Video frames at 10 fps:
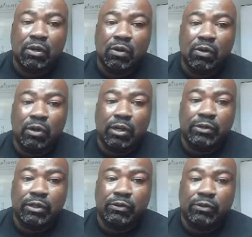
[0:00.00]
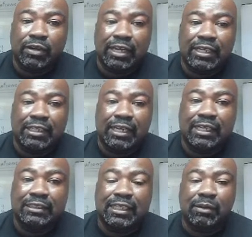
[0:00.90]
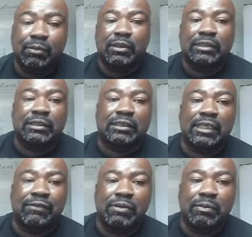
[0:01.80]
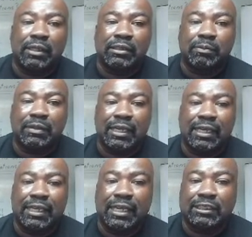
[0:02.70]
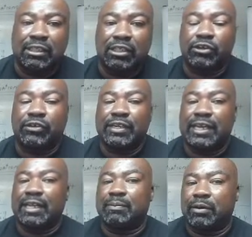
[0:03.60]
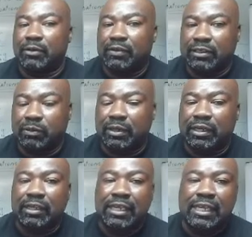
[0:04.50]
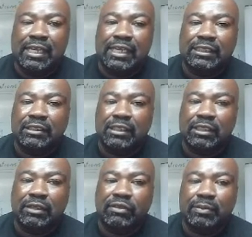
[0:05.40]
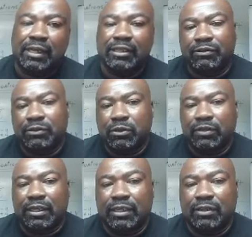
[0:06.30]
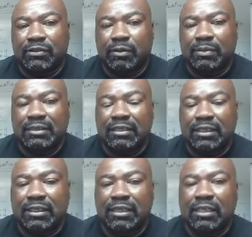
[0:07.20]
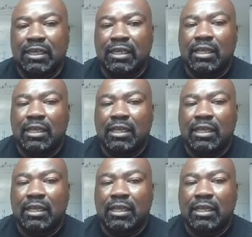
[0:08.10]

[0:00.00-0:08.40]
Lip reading: Or you can recognize that once, if you multiply it and it's going to create a perfect square, it's going to give you back your root right here. So basically,